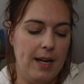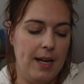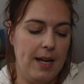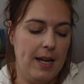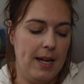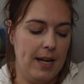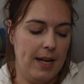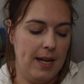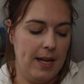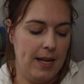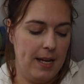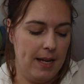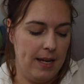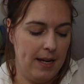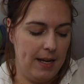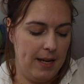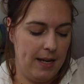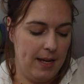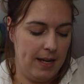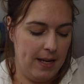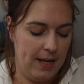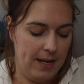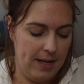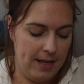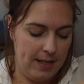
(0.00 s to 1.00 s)

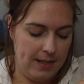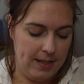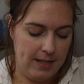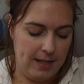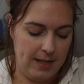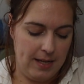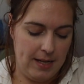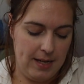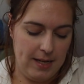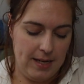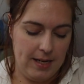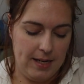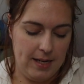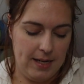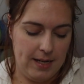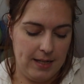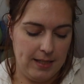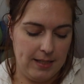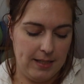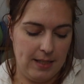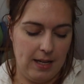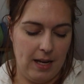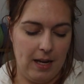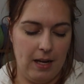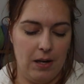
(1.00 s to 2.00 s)
It
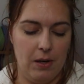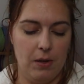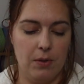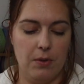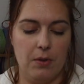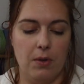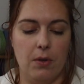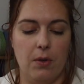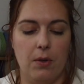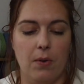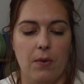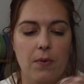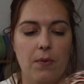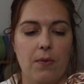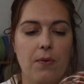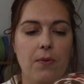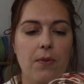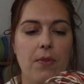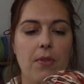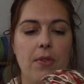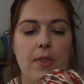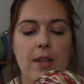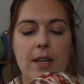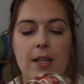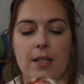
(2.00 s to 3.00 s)
is out of
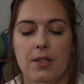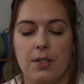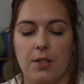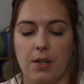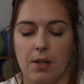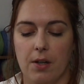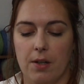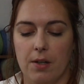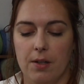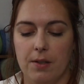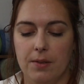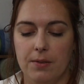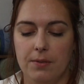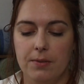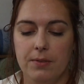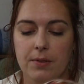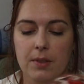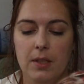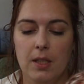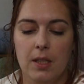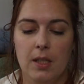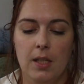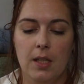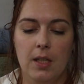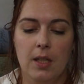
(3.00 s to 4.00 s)
this yarn.
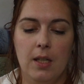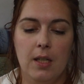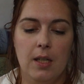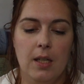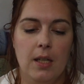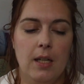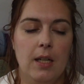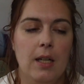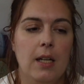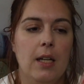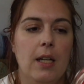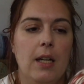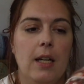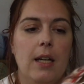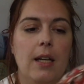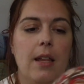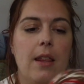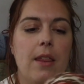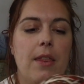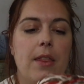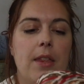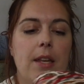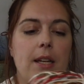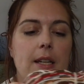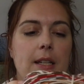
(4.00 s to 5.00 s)

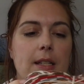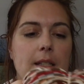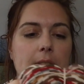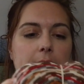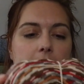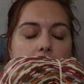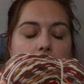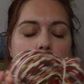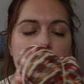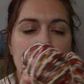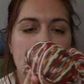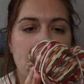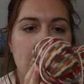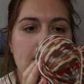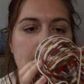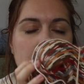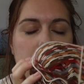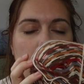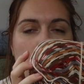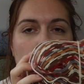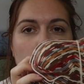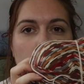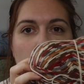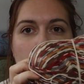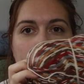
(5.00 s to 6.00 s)
This is
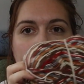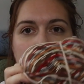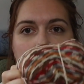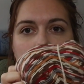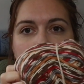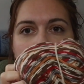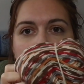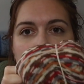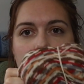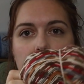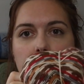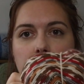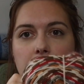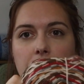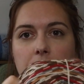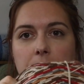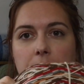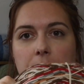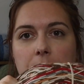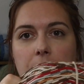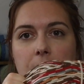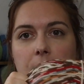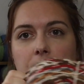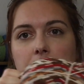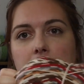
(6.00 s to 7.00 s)
West
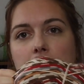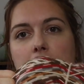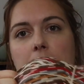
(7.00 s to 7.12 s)
Yorkshire